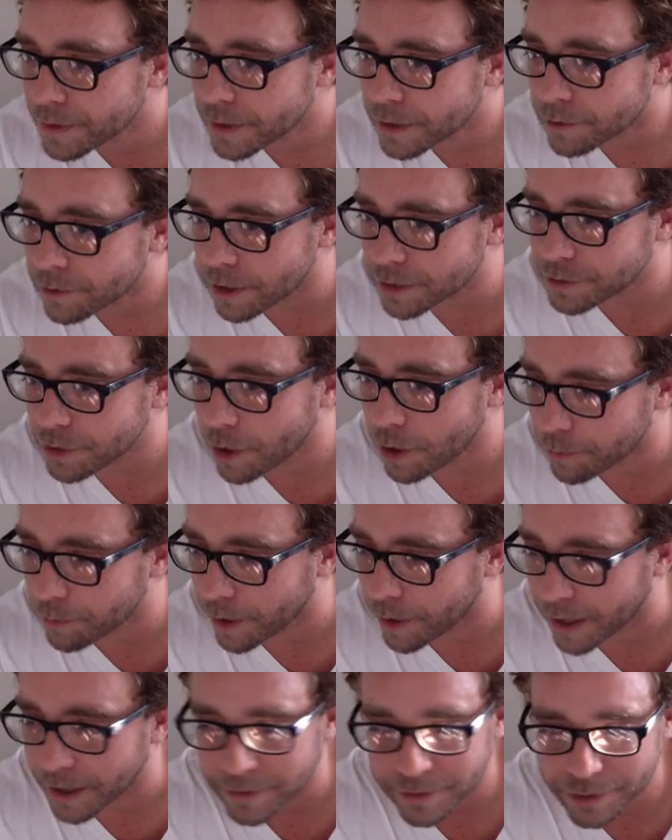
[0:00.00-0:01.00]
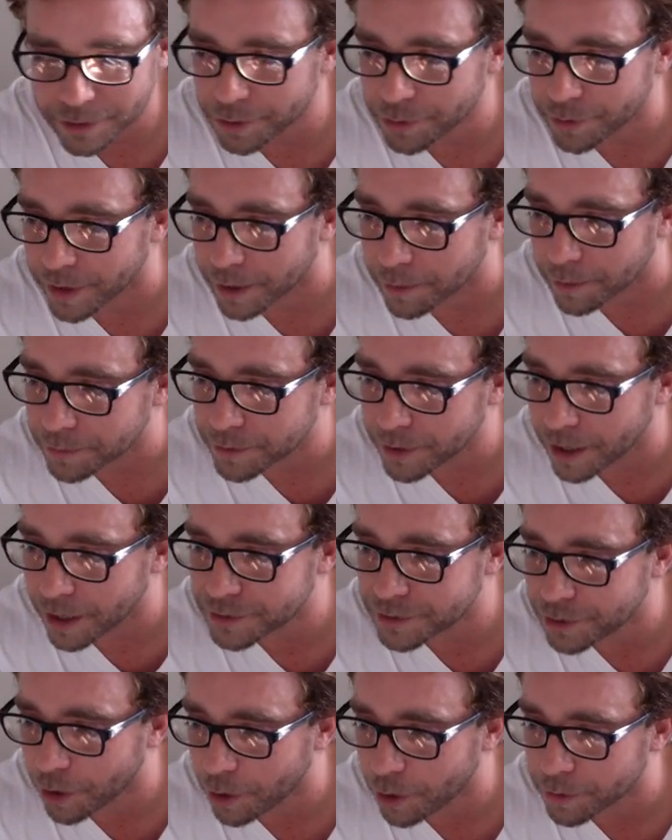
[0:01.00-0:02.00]
Rocktober my ass, screw them.
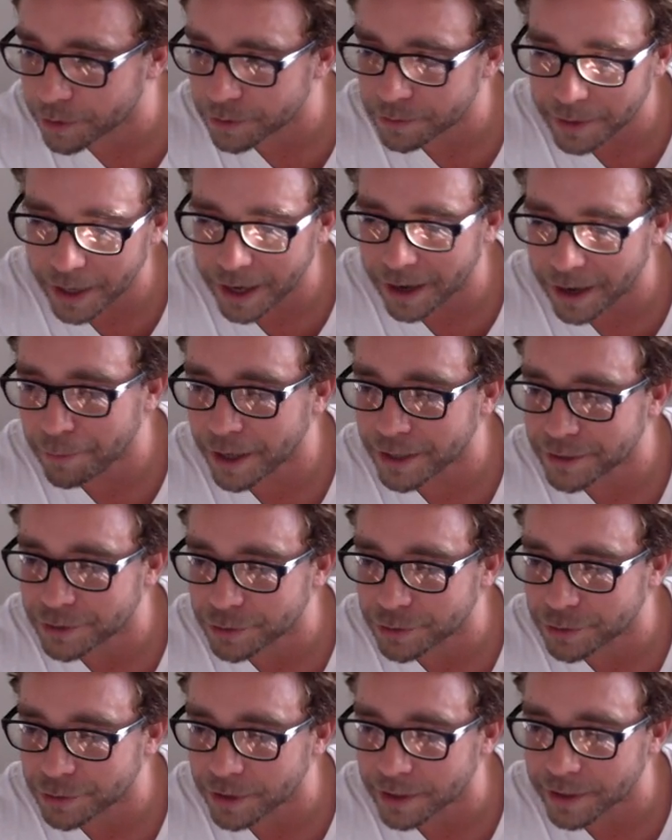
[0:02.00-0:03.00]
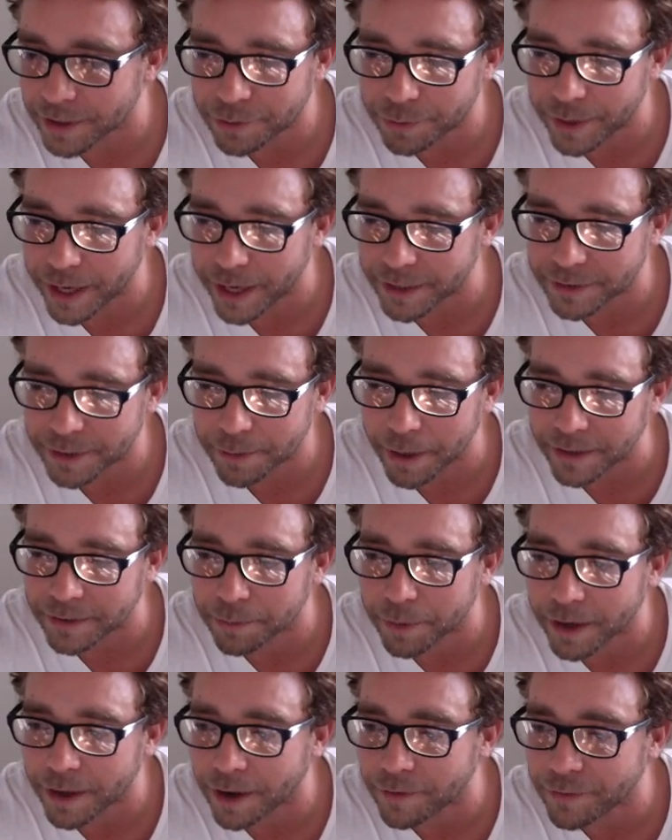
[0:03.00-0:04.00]
Dodgetober, I'm not sold unless we actually make
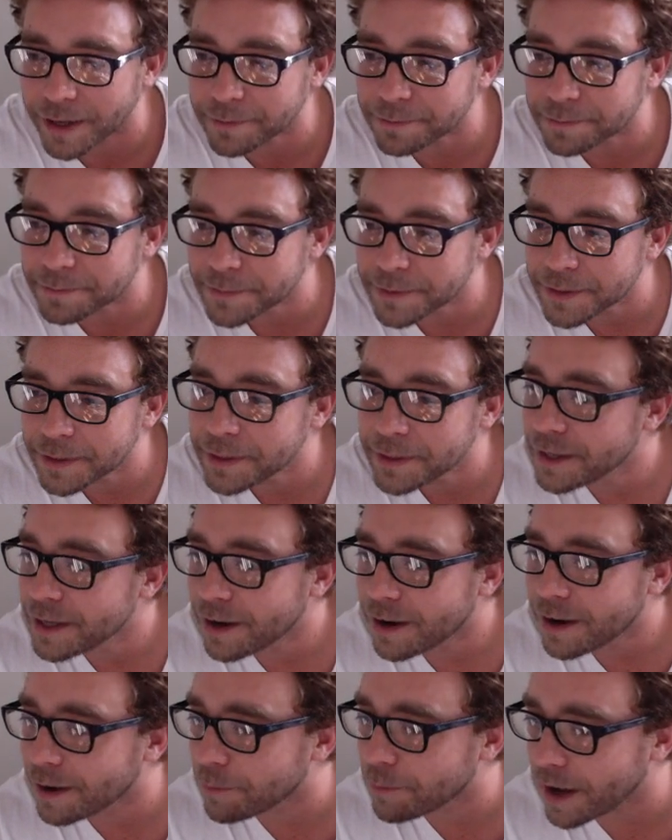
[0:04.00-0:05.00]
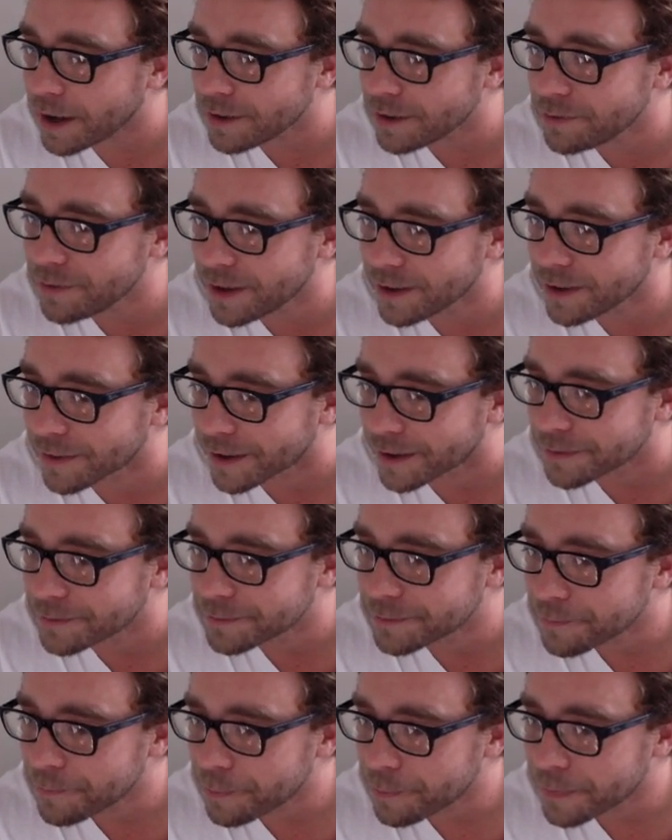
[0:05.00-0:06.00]
some money off that. I love LA.
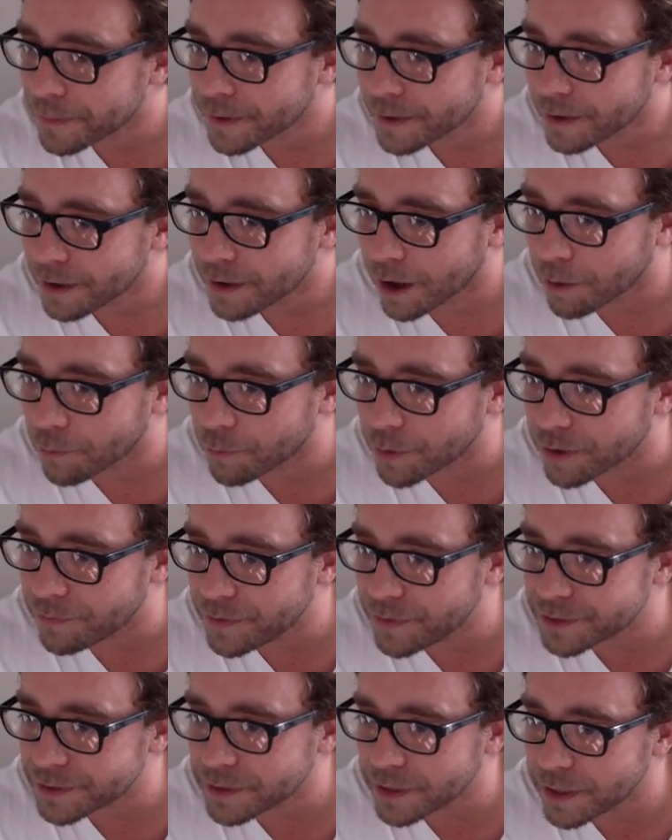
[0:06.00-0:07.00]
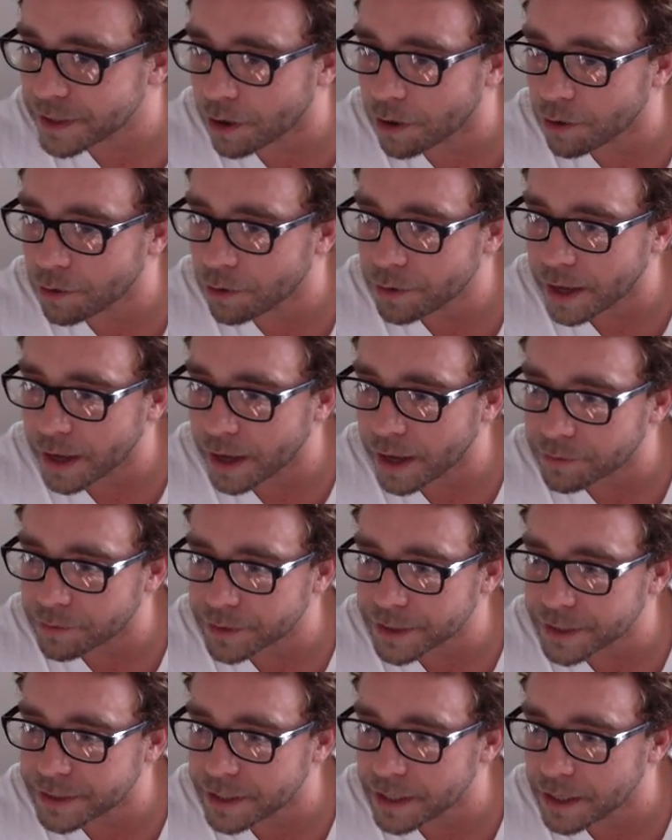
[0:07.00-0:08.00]
We officially own
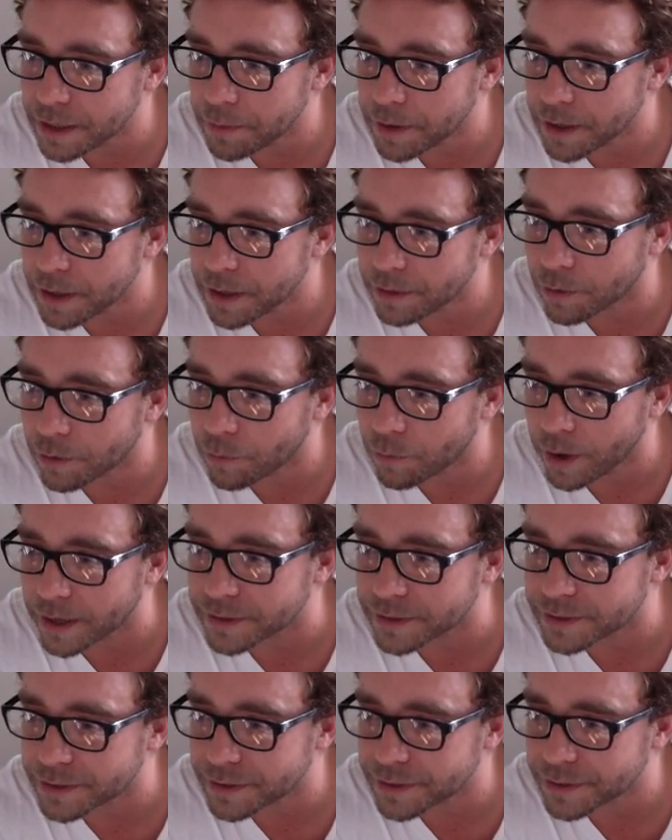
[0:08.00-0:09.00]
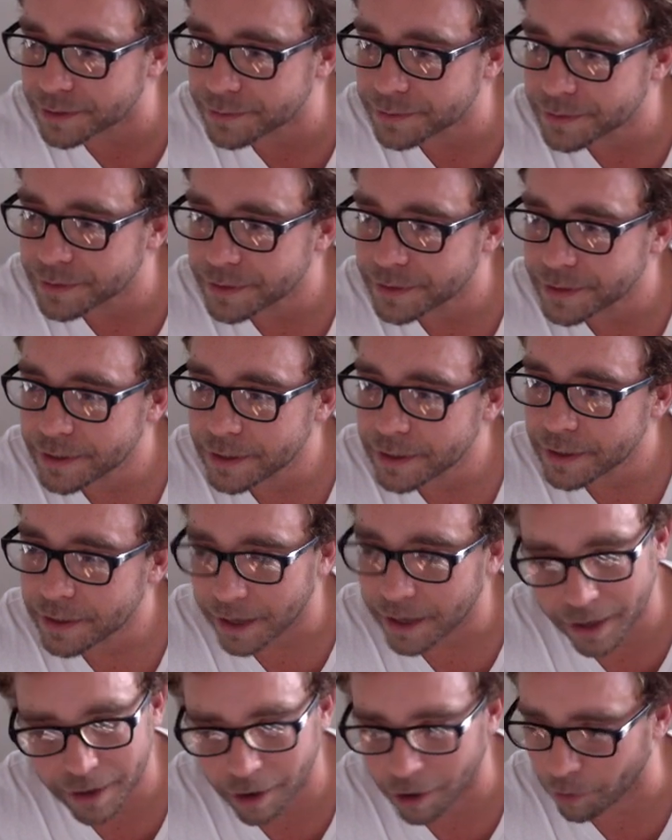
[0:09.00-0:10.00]
every team in the West.
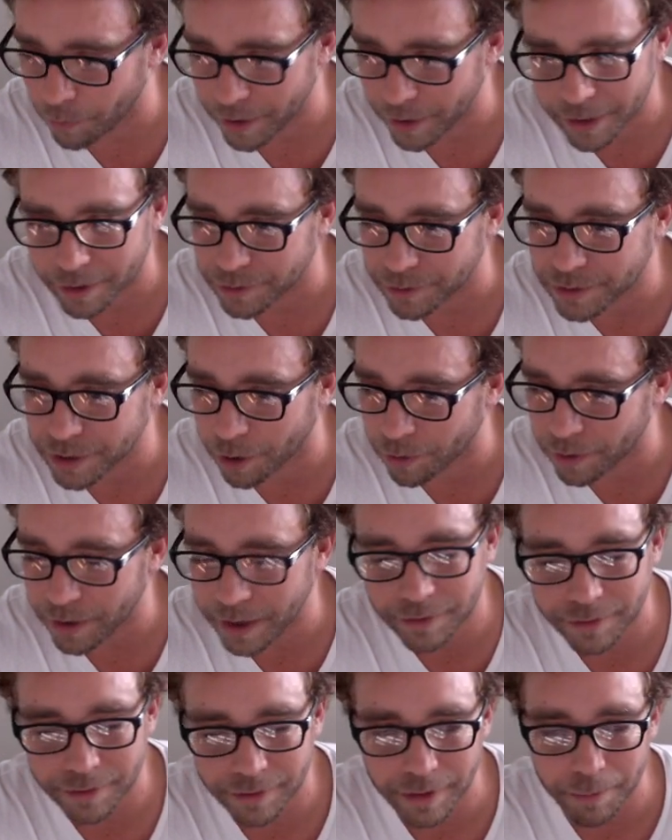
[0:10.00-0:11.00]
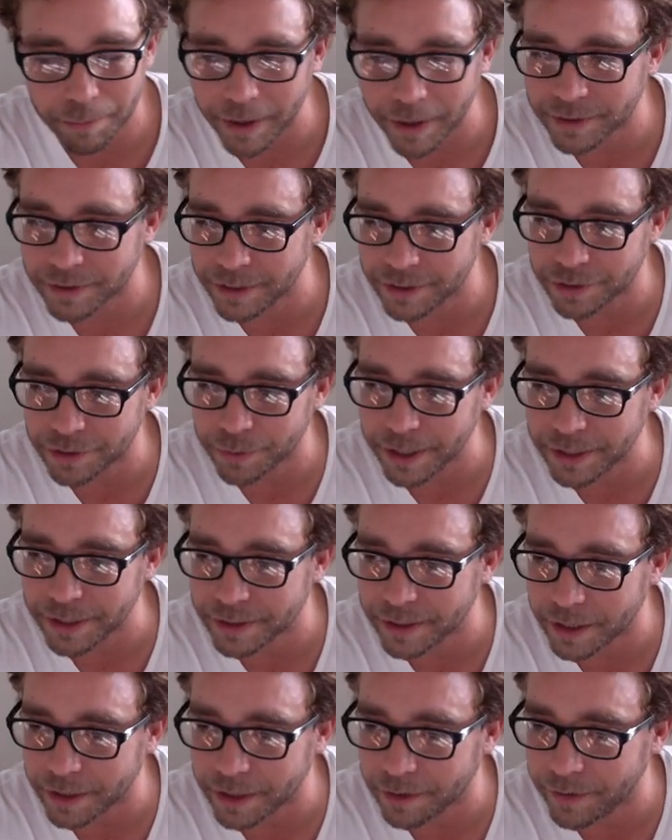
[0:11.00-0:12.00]
I know, we do. It's the best
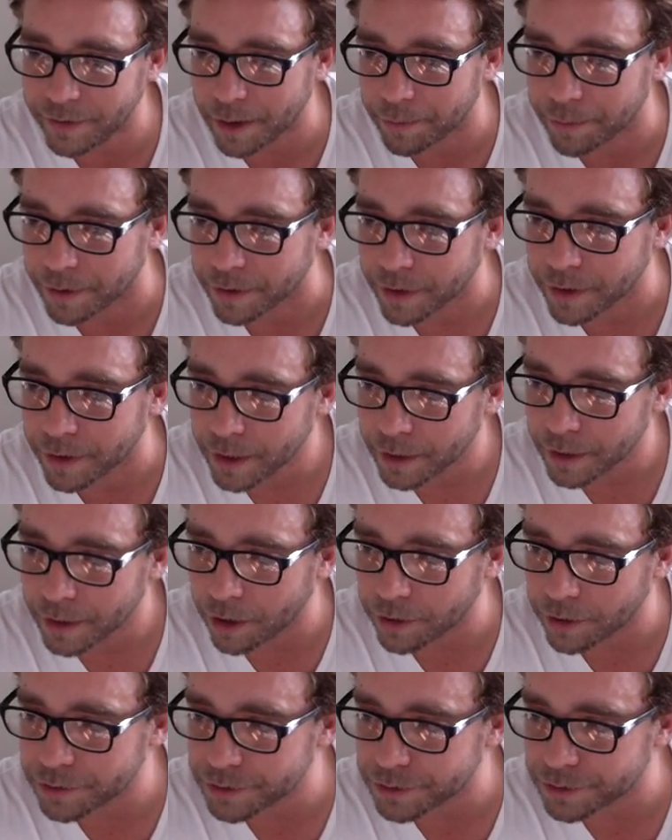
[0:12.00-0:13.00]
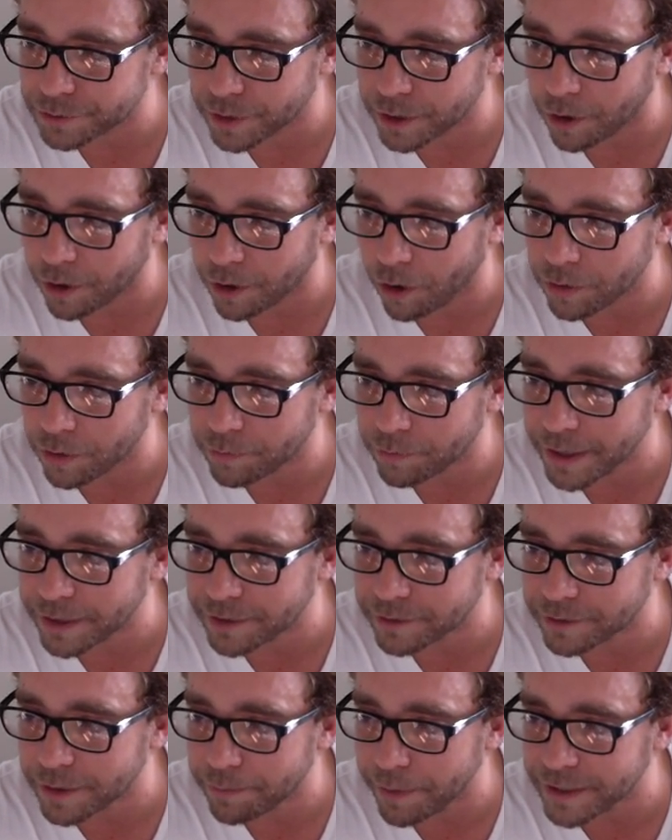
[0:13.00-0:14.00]
situation that could have happened. Dodgers run all of
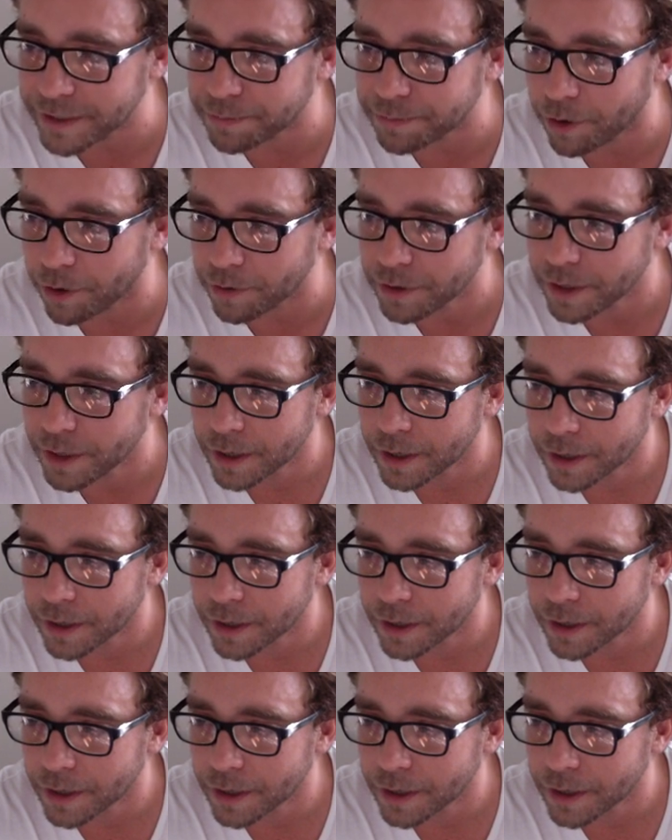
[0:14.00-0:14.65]
Major League Baseball.